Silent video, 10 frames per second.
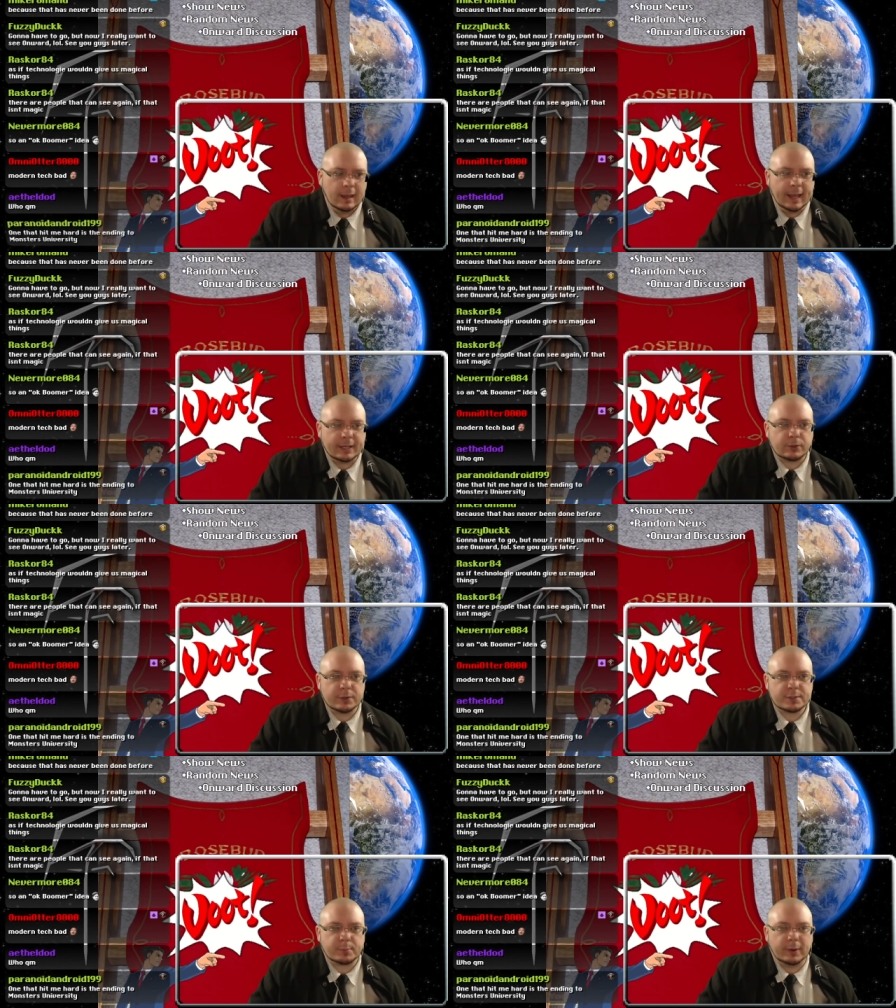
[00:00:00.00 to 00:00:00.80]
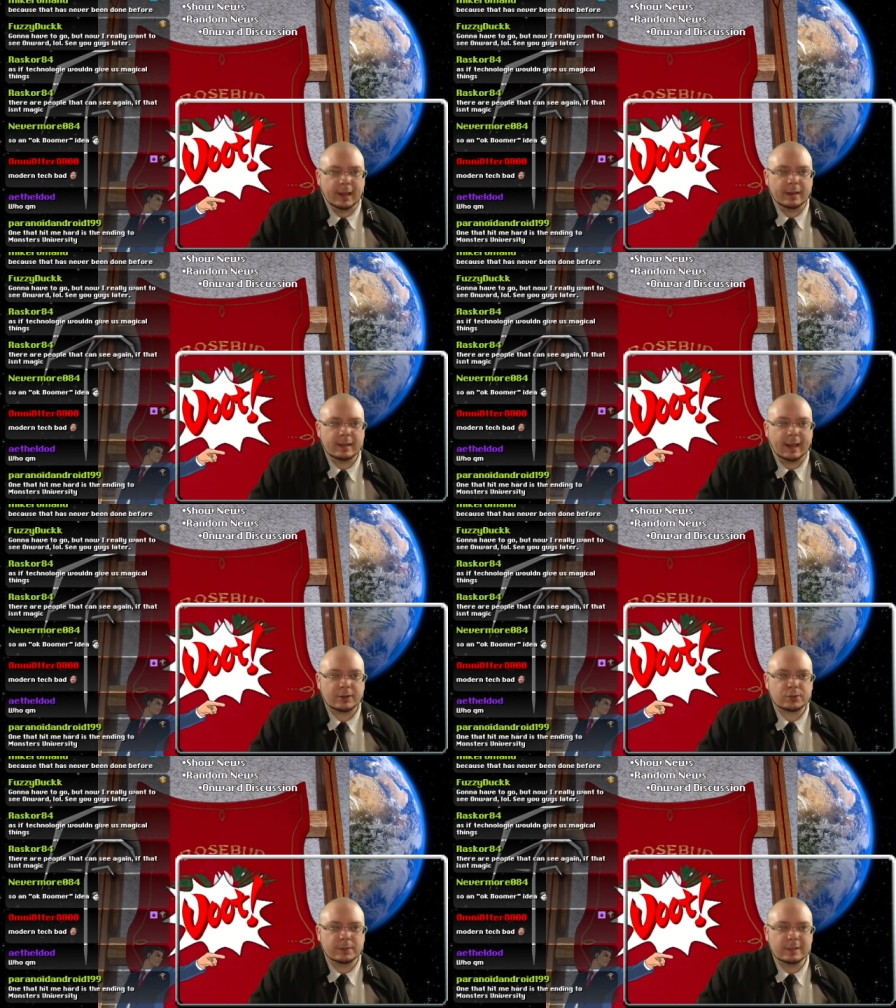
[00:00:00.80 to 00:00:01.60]
And Chris Pratt
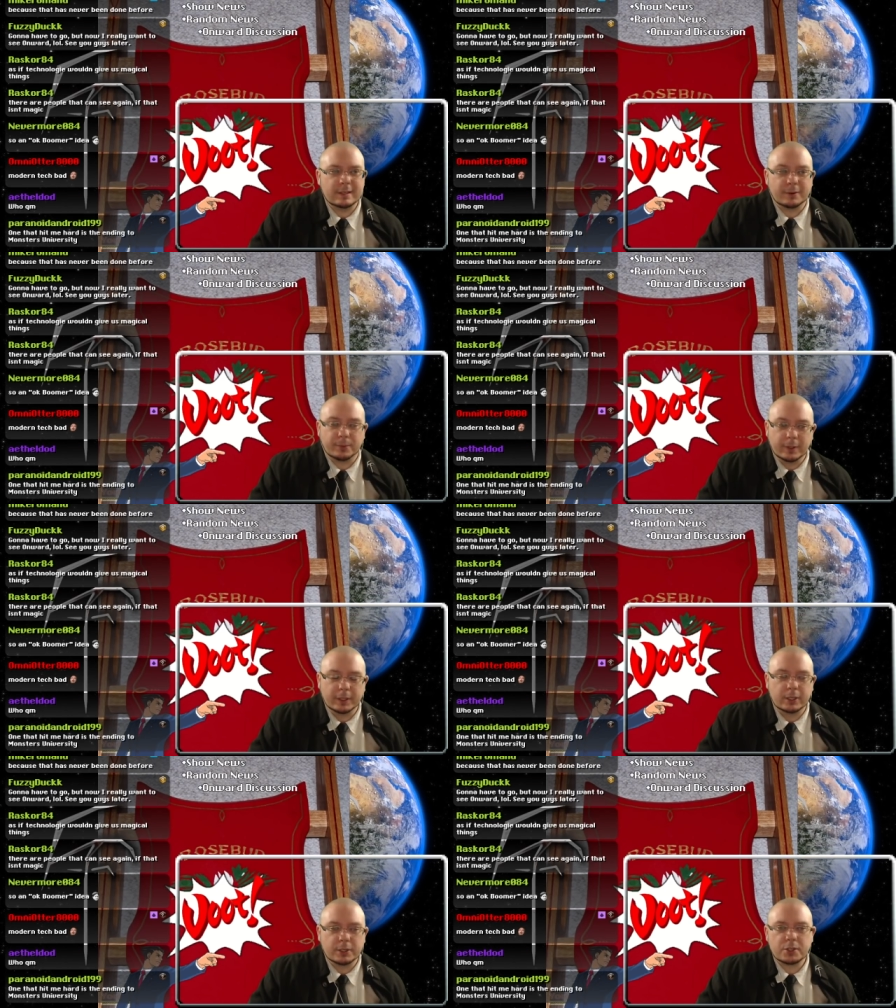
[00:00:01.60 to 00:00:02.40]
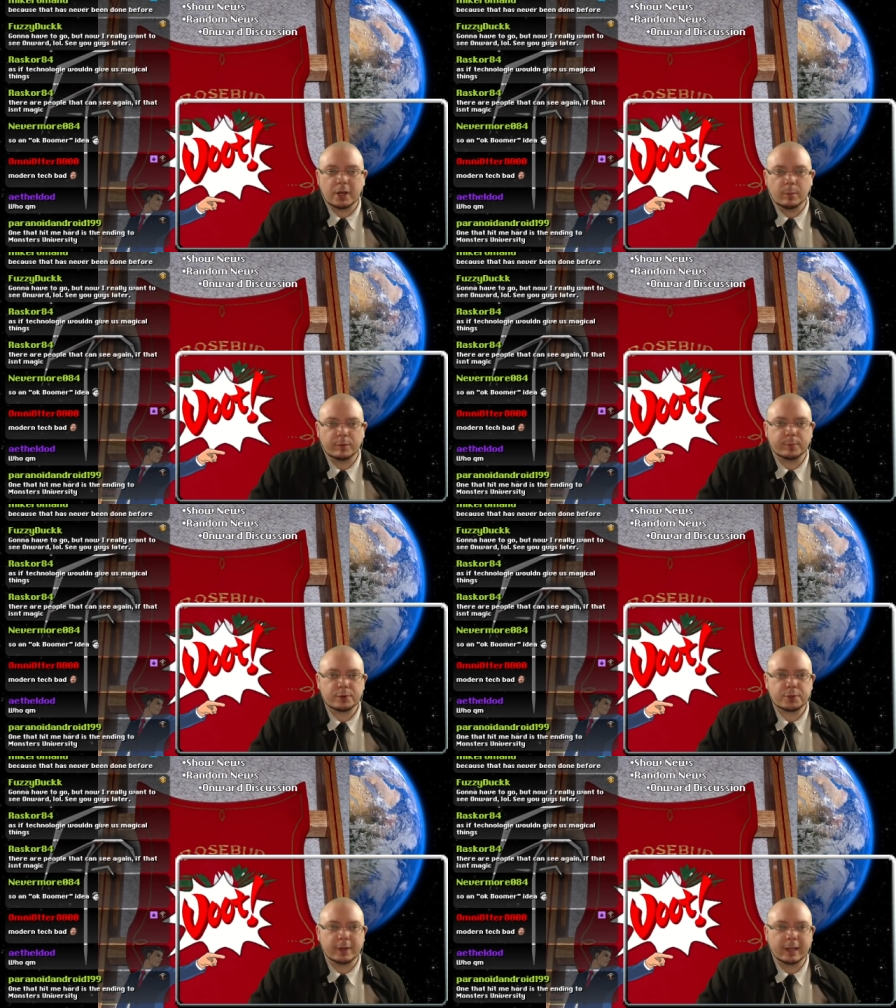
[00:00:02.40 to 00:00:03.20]
actually did a really good job of
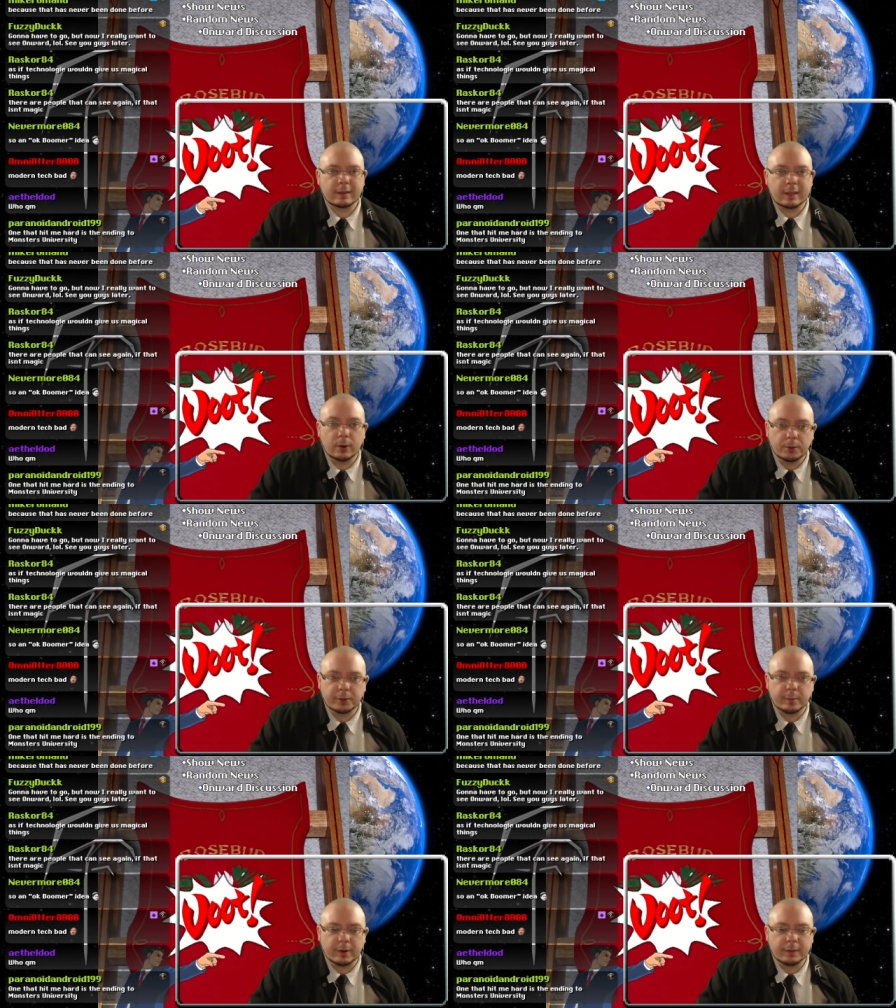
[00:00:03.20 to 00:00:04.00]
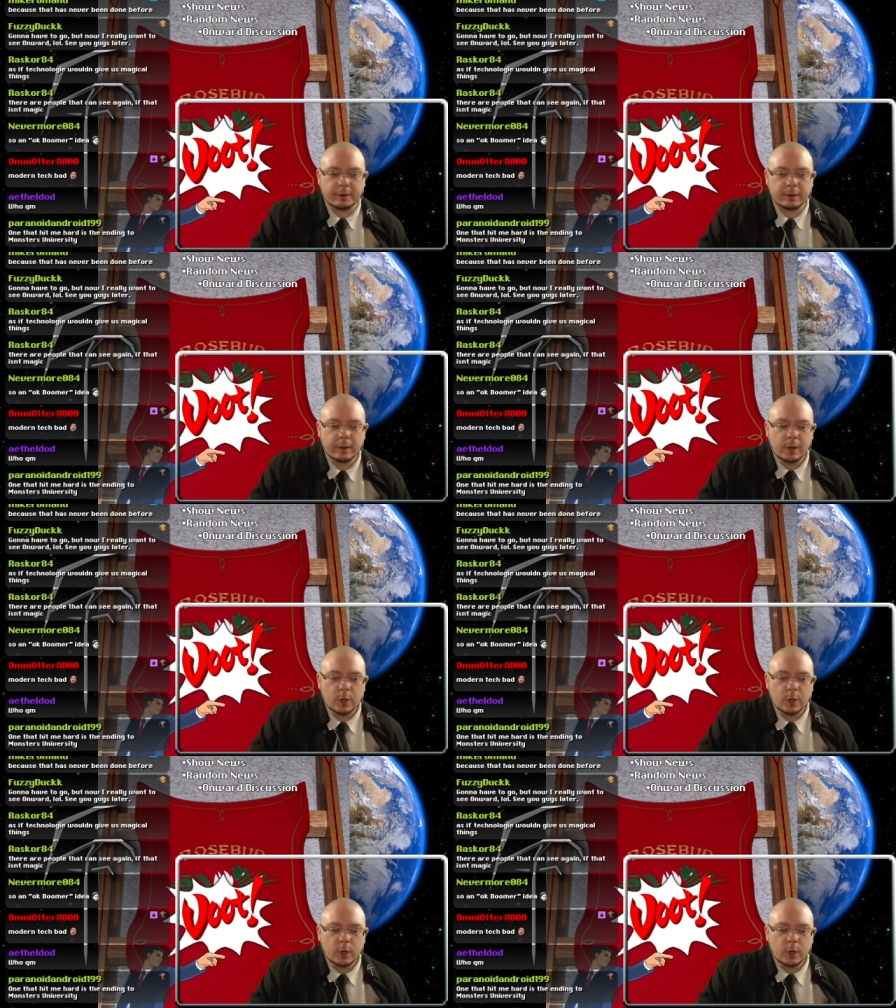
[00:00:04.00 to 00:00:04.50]
portraying the older brother